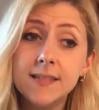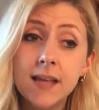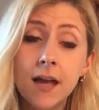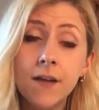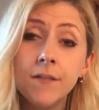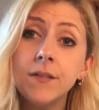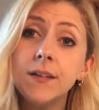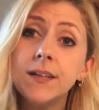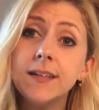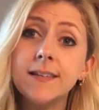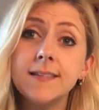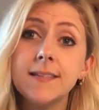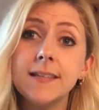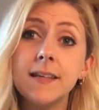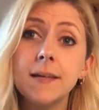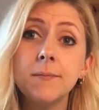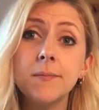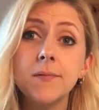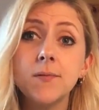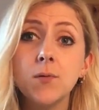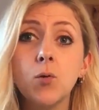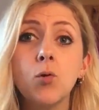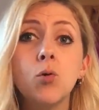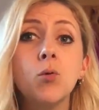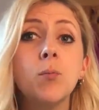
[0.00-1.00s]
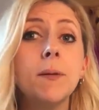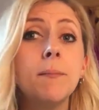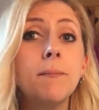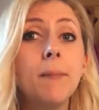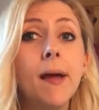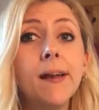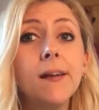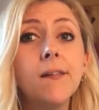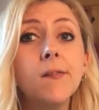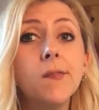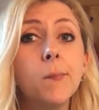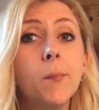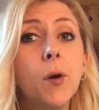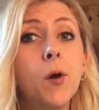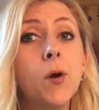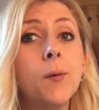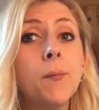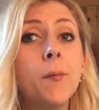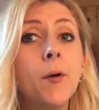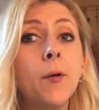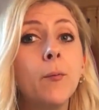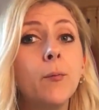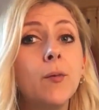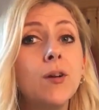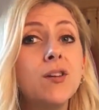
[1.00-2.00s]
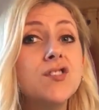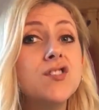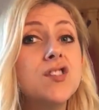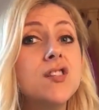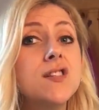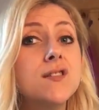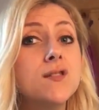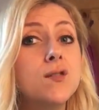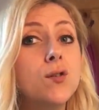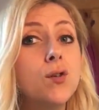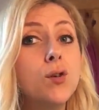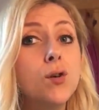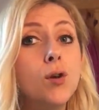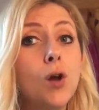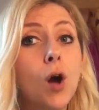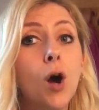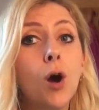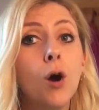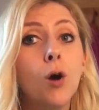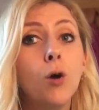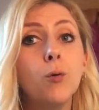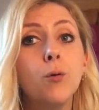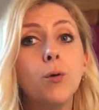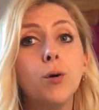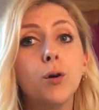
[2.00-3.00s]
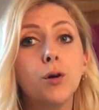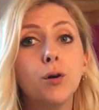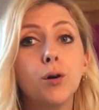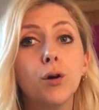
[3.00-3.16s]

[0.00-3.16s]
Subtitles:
definitely seems to all be men at the moment, which is no